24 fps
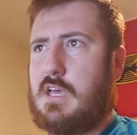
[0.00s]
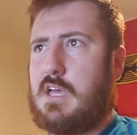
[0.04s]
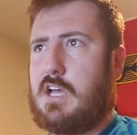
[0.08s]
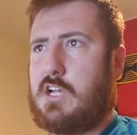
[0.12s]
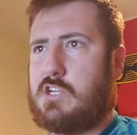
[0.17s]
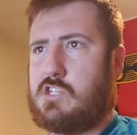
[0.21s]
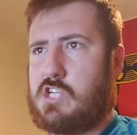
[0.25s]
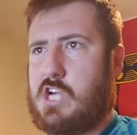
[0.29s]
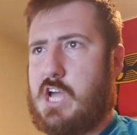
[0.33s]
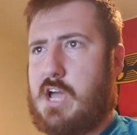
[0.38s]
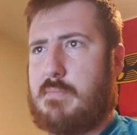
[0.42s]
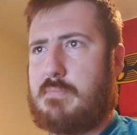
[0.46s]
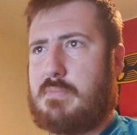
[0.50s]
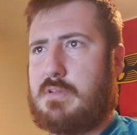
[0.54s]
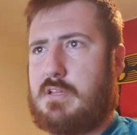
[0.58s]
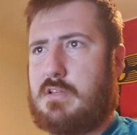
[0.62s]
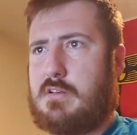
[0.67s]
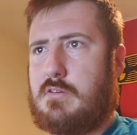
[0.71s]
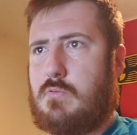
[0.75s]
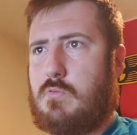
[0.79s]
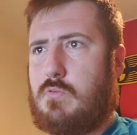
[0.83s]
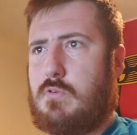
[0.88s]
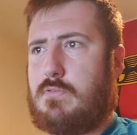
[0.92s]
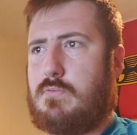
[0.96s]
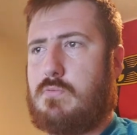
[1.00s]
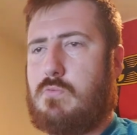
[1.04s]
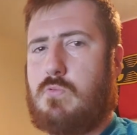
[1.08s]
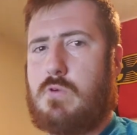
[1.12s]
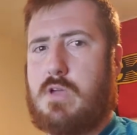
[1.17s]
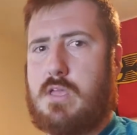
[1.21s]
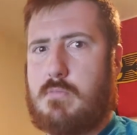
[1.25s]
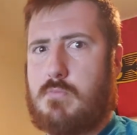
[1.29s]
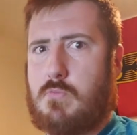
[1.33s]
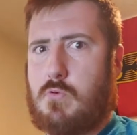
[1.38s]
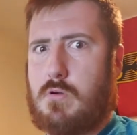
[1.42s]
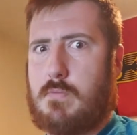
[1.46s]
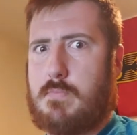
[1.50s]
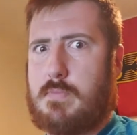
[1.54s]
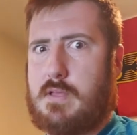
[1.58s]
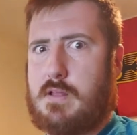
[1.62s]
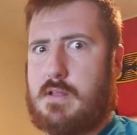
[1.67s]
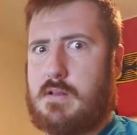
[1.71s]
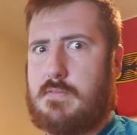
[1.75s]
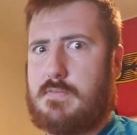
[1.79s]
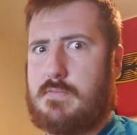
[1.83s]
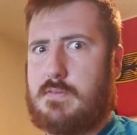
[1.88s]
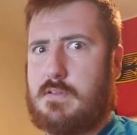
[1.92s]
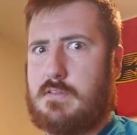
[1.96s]
a chaplain with way more
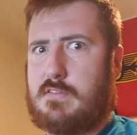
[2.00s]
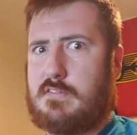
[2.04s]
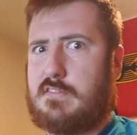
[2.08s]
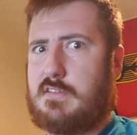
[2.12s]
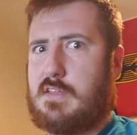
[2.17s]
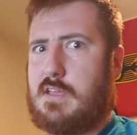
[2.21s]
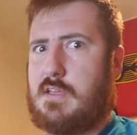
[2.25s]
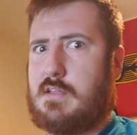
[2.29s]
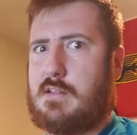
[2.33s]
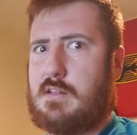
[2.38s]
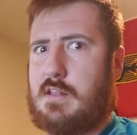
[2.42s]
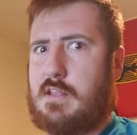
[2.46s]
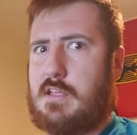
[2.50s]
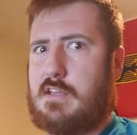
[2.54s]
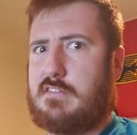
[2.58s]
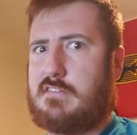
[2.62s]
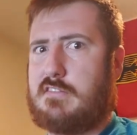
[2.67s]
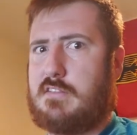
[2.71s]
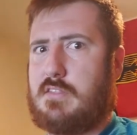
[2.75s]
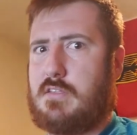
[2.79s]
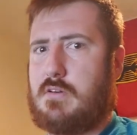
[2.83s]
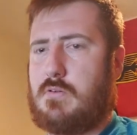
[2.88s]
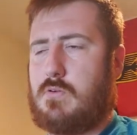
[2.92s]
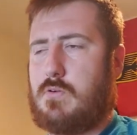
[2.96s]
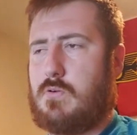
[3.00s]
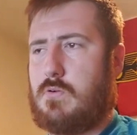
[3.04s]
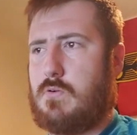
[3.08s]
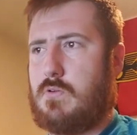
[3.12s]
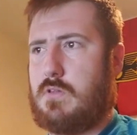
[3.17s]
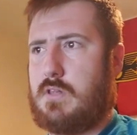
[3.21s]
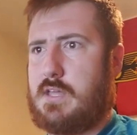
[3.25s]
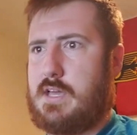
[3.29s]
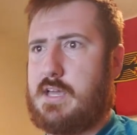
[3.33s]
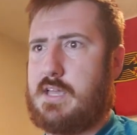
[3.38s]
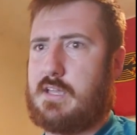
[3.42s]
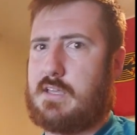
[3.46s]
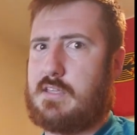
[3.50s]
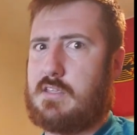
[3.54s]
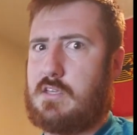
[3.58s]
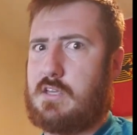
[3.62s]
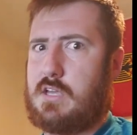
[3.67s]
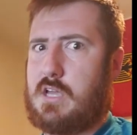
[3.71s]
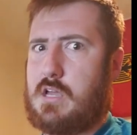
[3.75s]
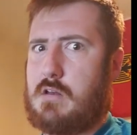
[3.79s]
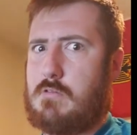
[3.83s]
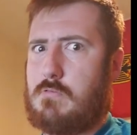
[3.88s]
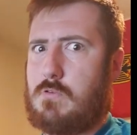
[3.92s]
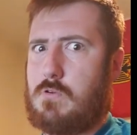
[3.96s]
benefits and less of the whole, like, you
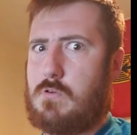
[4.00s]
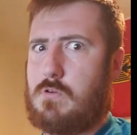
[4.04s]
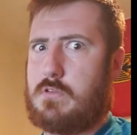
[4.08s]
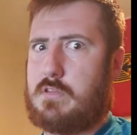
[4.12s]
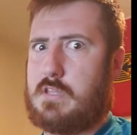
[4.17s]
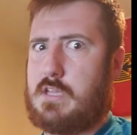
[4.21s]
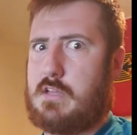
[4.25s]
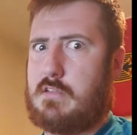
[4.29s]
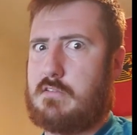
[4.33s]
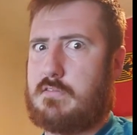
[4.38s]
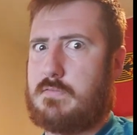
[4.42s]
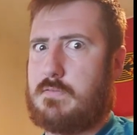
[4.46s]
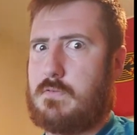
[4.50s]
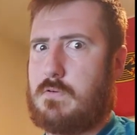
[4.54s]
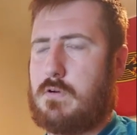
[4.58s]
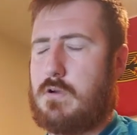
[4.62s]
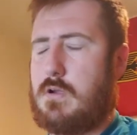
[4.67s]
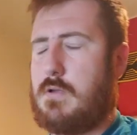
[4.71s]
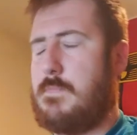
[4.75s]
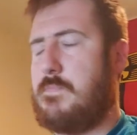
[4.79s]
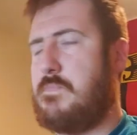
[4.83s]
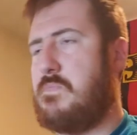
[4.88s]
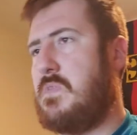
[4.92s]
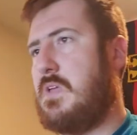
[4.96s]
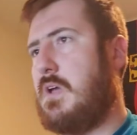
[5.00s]
got to roll a dice for it.